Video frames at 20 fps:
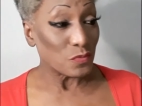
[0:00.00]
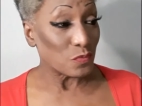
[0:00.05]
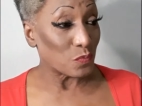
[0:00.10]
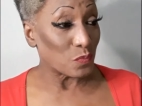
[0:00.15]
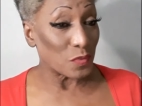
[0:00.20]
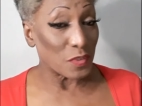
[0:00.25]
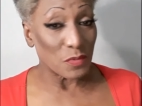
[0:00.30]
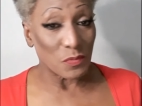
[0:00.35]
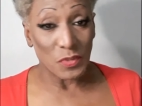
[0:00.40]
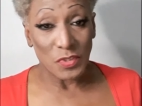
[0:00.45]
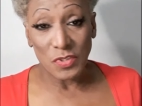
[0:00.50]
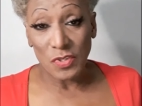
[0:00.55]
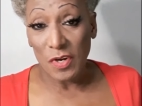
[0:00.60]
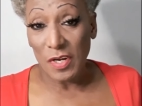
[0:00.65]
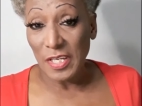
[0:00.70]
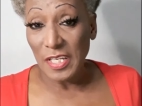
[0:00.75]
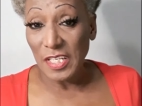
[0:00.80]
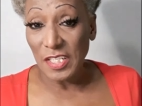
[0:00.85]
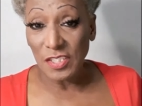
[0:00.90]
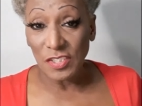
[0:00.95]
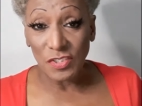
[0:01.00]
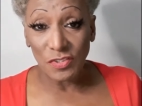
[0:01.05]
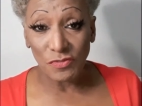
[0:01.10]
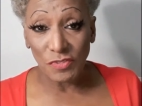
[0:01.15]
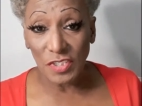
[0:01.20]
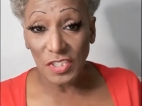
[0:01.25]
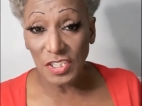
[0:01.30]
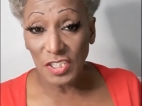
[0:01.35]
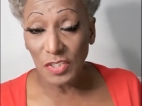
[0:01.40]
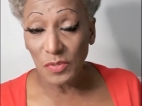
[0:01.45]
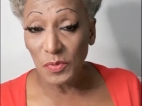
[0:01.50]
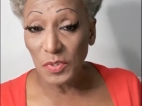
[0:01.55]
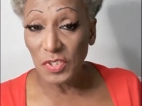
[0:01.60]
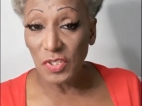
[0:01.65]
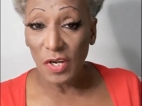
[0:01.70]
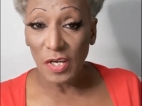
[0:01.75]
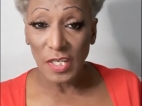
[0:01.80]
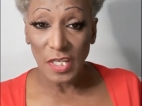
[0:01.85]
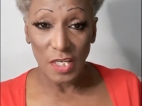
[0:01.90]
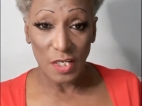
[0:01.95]
We're talking constriction, we're
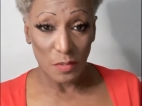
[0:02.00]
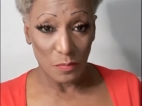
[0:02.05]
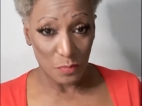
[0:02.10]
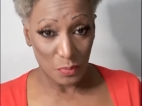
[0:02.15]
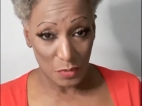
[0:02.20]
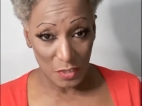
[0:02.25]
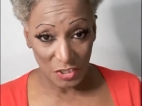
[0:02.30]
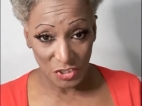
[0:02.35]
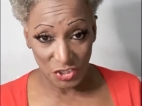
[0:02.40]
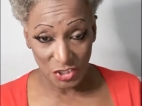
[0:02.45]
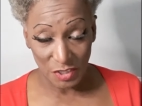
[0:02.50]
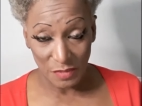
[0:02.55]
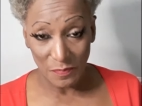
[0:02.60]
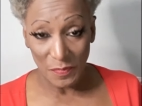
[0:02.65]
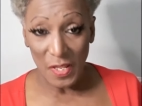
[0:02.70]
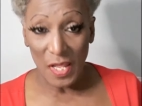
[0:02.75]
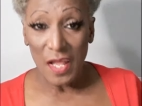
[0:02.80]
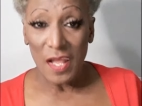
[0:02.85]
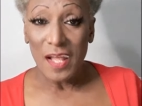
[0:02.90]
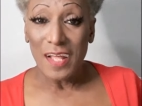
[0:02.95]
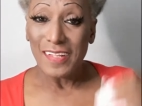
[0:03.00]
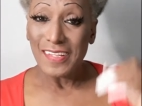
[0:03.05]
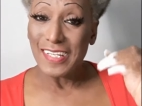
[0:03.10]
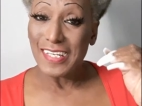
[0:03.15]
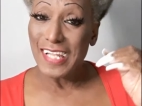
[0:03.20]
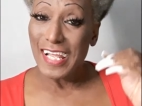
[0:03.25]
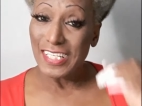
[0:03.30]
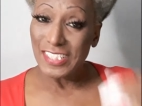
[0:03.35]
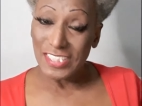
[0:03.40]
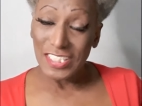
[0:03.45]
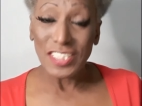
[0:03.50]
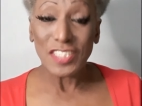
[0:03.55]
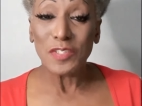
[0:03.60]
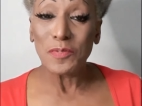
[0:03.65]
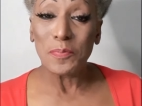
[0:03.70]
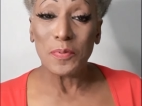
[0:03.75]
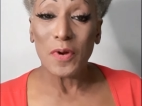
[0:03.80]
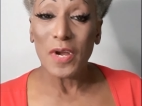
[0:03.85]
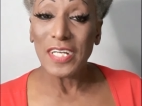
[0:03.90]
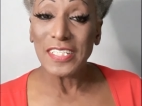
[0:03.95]
talking compression. The
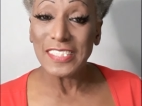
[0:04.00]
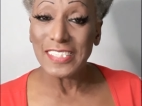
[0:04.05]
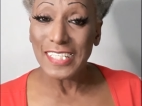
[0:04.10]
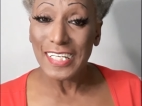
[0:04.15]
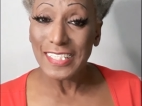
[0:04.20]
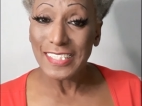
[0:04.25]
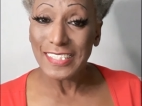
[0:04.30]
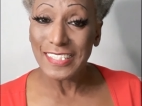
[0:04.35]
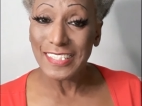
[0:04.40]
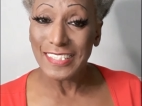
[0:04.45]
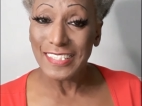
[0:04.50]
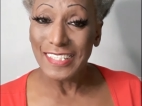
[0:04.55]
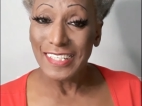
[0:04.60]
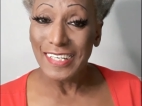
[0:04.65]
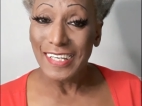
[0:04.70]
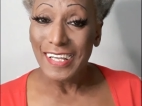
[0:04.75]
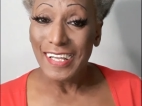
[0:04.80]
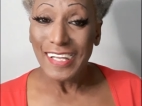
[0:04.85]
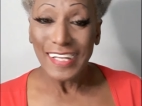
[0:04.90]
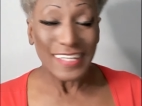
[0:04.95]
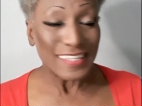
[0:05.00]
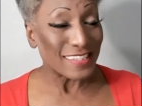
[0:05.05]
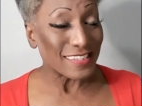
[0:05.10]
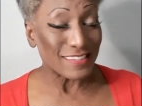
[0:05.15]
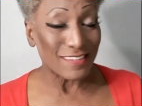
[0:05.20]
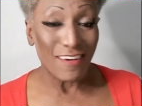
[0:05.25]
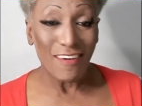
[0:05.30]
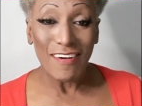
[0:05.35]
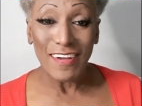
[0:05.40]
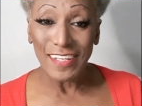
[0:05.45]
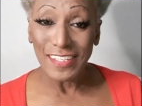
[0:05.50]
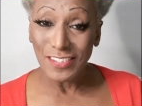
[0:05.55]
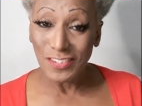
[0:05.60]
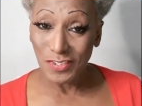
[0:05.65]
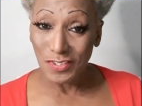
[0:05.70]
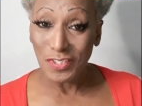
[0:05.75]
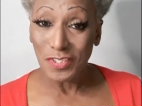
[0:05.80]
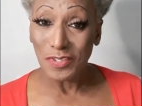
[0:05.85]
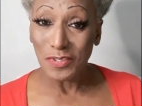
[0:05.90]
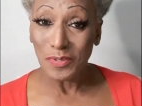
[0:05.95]
digestive process is going
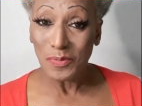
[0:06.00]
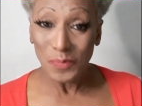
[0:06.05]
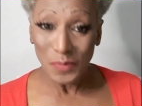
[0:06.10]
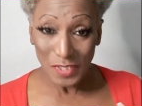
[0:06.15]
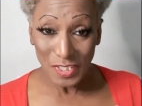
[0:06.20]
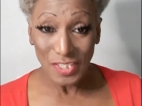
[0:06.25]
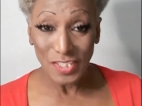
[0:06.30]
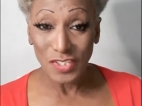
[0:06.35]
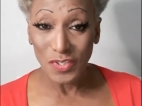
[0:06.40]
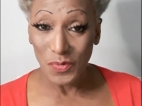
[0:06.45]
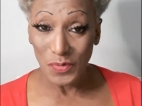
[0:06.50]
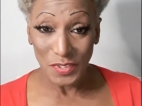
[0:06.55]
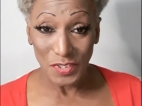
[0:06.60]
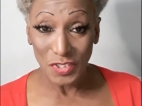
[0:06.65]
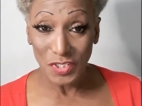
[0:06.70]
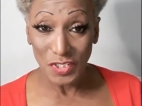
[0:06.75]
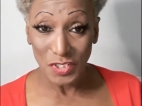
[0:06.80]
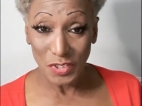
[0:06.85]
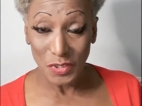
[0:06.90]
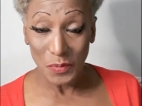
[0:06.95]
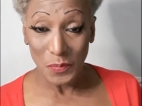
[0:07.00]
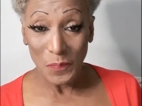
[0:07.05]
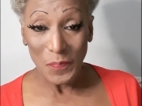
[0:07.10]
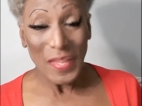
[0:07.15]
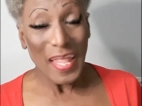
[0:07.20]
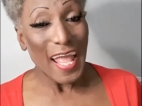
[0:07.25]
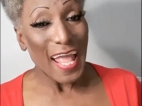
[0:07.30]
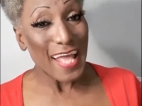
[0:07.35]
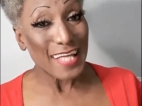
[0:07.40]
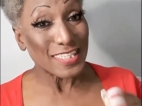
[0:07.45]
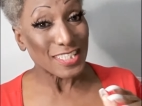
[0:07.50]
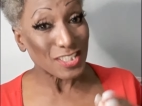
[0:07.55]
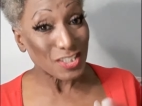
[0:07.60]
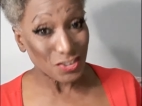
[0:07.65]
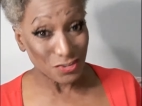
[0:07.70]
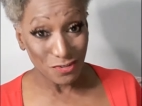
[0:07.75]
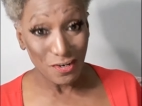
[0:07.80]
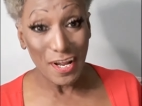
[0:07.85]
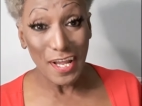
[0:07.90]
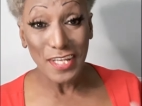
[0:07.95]
to do what it's going to do, and is
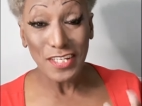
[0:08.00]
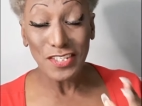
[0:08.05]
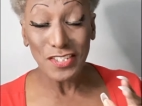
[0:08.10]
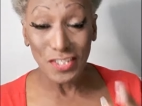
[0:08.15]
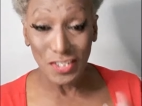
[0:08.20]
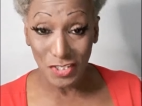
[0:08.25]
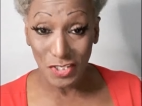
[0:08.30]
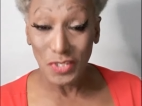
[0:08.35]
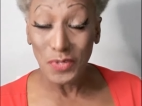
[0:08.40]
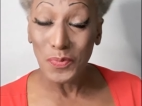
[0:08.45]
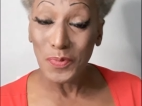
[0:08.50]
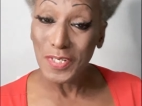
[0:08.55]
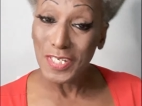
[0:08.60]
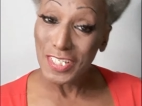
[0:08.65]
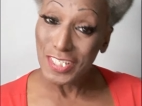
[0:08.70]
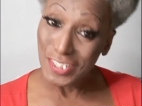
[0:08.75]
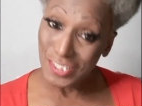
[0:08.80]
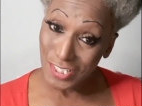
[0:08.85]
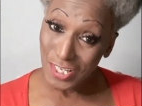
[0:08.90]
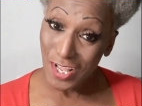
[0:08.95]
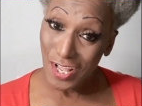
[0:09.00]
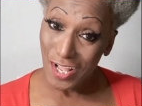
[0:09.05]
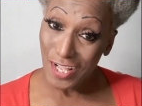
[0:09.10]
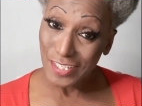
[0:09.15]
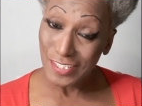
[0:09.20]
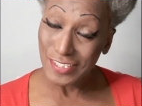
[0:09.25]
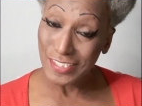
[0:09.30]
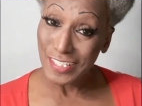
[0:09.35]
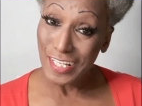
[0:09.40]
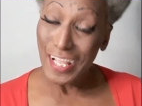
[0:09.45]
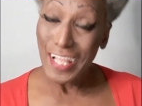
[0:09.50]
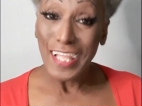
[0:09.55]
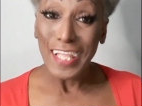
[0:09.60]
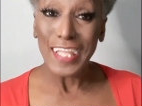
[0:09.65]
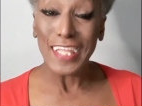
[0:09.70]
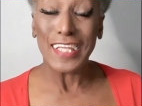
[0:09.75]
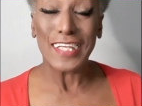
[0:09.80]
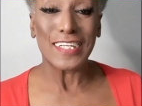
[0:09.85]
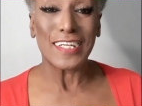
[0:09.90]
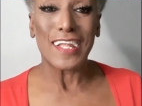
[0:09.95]
trying to do what it does
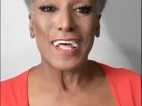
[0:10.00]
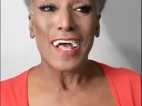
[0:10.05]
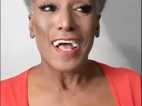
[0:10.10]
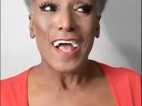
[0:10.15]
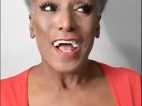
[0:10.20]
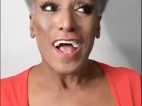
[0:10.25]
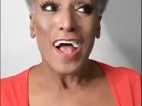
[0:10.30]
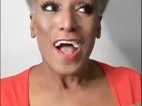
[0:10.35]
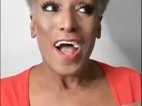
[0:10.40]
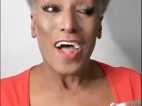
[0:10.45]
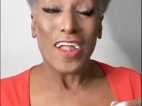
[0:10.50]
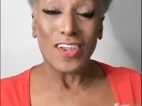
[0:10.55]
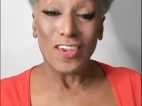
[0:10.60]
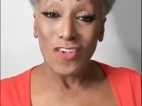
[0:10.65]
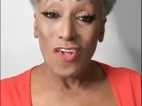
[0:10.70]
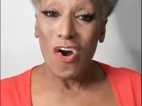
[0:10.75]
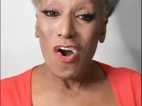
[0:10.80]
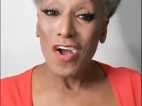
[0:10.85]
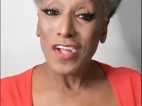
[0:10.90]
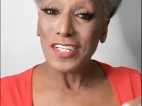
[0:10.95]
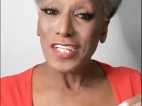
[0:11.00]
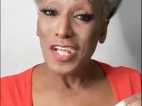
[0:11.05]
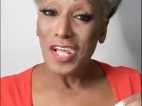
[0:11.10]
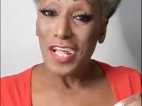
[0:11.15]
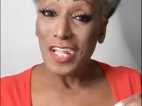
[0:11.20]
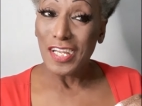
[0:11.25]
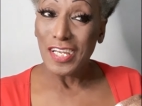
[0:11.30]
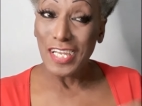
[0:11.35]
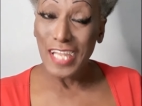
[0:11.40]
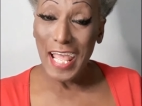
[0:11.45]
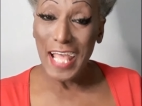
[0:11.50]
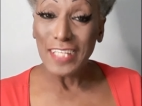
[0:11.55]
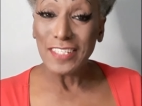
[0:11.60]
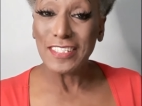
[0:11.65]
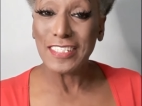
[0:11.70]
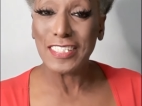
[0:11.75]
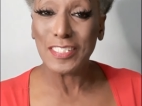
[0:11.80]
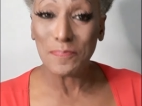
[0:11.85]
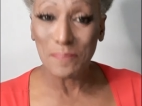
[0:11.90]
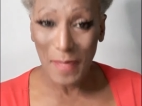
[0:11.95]
in a lot less
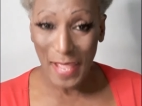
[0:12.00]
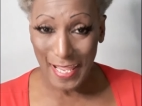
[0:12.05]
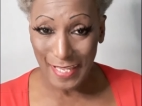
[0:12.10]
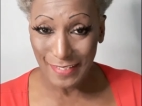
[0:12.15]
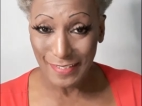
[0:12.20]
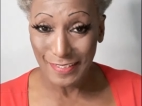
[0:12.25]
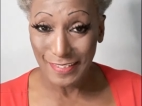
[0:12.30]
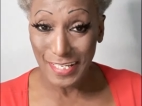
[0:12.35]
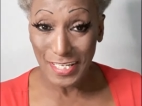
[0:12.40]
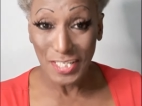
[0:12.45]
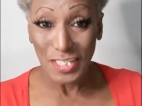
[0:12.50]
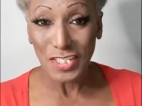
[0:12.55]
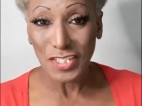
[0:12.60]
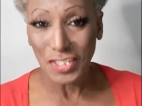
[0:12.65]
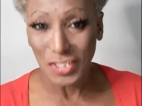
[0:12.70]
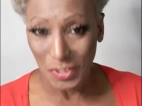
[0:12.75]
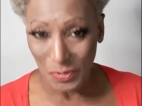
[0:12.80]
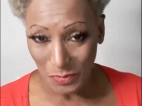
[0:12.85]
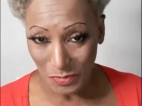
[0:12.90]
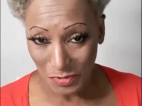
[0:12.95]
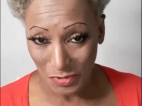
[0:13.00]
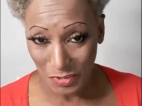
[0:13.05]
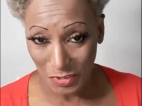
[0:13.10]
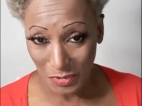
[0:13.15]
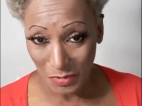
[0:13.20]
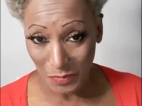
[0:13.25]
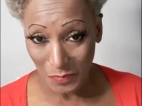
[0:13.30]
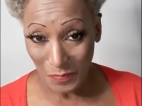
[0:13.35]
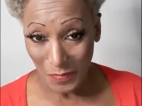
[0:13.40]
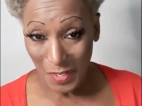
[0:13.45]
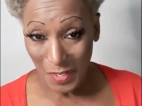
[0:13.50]
space than it's used to.